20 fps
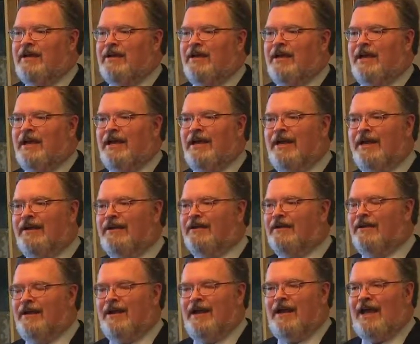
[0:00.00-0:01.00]
and
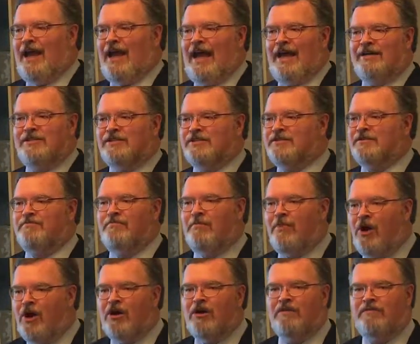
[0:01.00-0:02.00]
I just
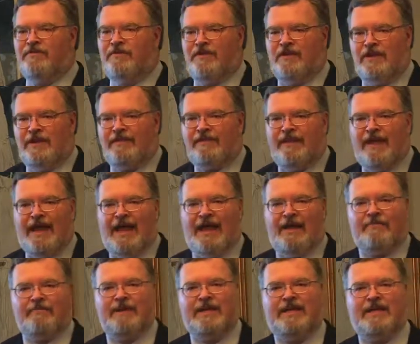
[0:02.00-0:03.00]
marvel at
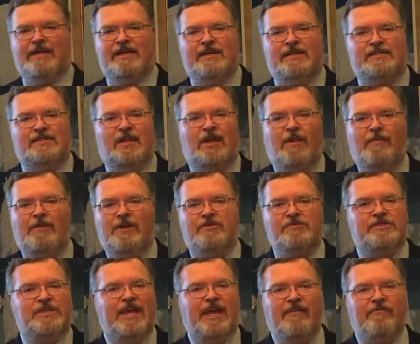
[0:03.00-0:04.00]
that because
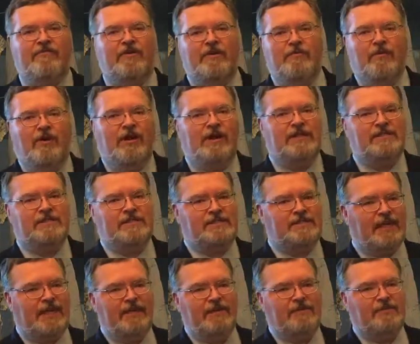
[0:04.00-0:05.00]
almost everyone is a
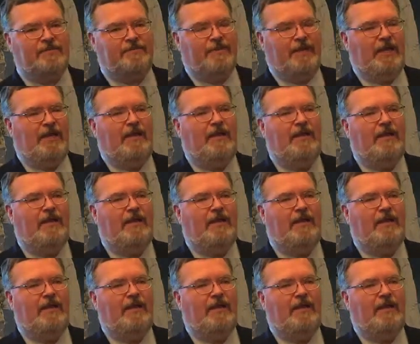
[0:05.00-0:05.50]
salesman.